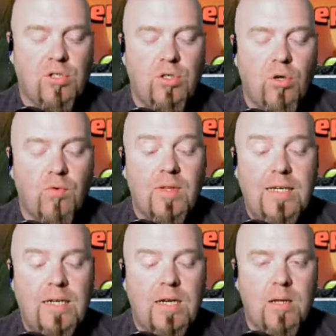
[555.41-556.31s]
So you don't really
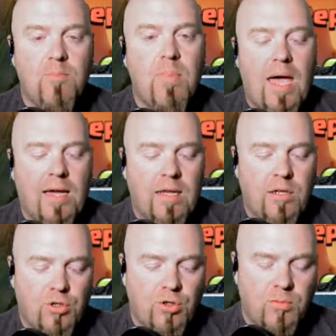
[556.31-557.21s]
need any back
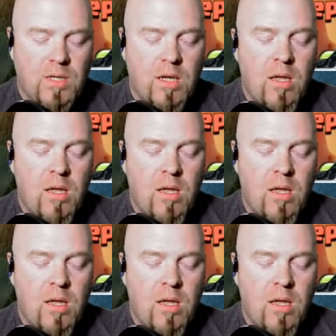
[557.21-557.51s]
end troops,